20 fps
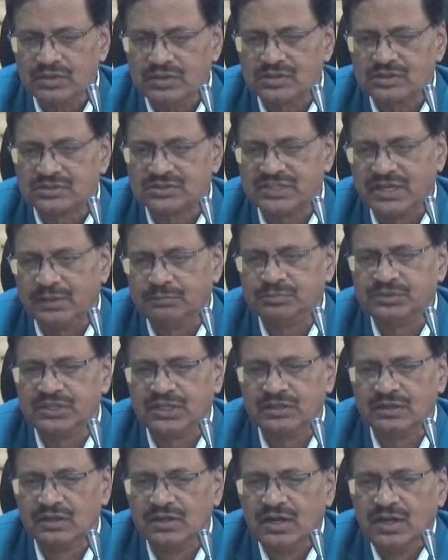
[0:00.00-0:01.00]
Same
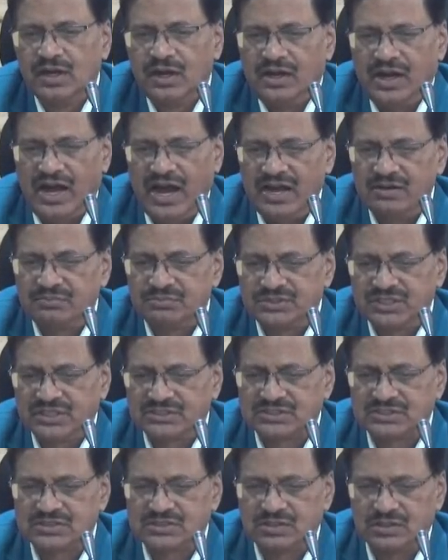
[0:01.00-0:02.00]
thing, I have
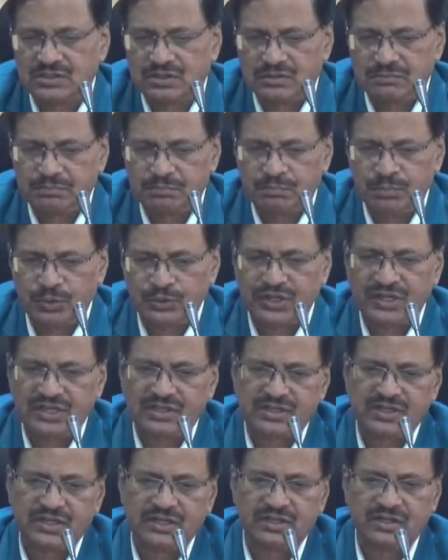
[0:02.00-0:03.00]
just put it
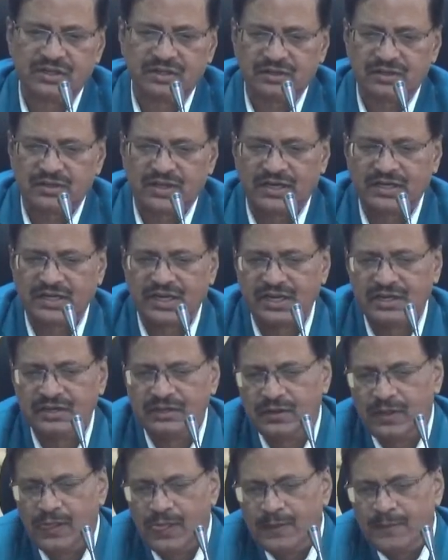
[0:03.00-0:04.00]
here
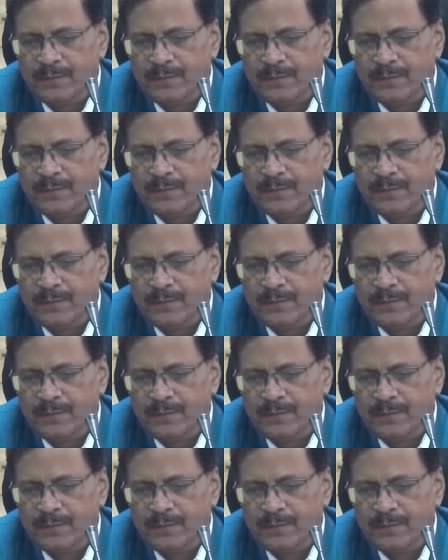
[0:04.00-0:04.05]
again.